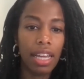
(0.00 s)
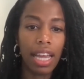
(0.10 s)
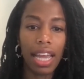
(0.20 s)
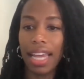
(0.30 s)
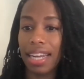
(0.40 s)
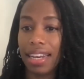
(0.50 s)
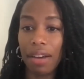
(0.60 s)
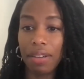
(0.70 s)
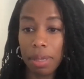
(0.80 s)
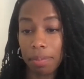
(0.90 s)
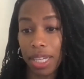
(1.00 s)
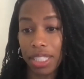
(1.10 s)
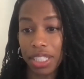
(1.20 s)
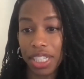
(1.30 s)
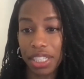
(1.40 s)
And now it's my
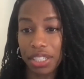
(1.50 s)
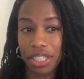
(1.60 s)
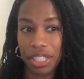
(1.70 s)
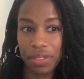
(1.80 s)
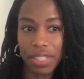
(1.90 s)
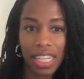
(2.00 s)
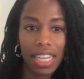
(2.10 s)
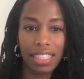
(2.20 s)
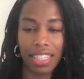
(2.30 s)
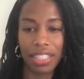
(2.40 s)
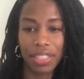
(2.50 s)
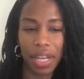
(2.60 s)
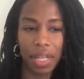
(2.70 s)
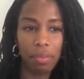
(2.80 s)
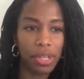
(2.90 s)
pleasure to introduce Dr.
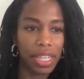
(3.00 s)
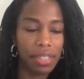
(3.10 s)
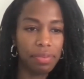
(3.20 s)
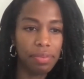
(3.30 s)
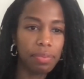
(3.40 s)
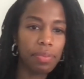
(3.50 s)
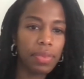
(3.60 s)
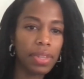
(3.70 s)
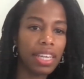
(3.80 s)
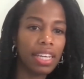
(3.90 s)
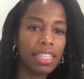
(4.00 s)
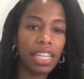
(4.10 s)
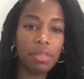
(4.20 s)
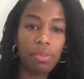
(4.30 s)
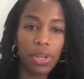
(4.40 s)
Kelli Morgan.
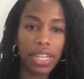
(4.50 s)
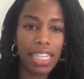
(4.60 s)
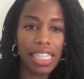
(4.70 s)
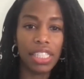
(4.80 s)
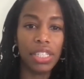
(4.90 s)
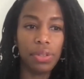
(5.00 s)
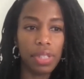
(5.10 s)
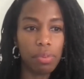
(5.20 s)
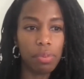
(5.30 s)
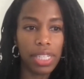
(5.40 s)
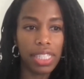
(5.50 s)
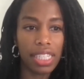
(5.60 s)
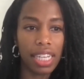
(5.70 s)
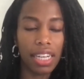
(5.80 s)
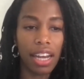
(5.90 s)
Dr. Morgan is the newly
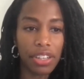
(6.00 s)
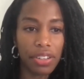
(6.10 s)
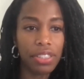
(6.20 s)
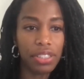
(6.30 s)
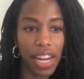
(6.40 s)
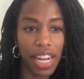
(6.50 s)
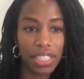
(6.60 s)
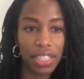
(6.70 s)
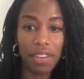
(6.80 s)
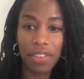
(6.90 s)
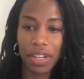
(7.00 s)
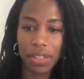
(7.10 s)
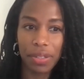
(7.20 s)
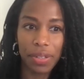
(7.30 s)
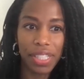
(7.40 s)
appointed inaugural director of
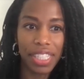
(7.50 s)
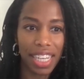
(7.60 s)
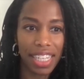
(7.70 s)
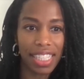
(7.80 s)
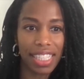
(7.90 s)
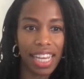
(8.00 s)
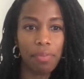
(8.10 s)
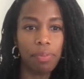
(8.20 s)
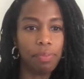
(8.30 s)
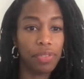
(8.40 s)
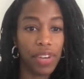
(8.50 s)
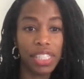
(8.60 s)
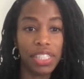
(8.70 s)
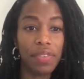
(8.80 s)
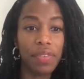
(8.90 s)
curatorial studies and
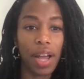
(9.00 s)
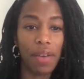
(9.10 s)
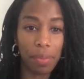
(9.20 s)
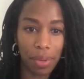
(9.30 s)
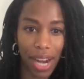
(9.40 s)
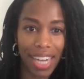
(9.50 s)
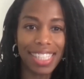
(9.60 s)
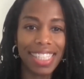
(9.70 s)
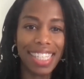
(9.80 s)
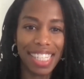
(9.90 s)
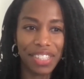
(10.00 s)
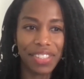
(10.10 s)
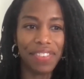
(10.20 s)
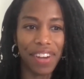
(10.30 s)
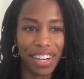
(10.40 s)
professor of the practice and history
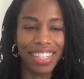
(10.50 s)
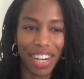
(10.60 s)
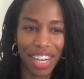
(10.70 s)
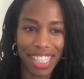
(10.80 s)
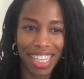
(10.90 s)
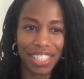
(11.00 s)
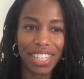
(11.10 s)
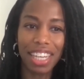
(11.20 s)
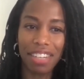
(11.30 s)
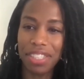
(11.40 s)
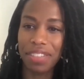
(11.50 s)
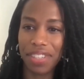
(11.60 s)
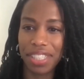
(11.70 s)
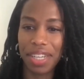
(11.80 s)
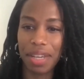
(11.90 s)
of art and architecture at Tufts
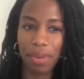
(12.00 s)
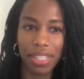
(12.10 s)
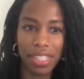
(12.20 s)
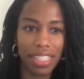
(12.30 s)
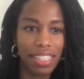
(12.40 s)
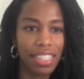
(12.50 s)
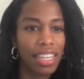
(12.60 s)
University in Boston.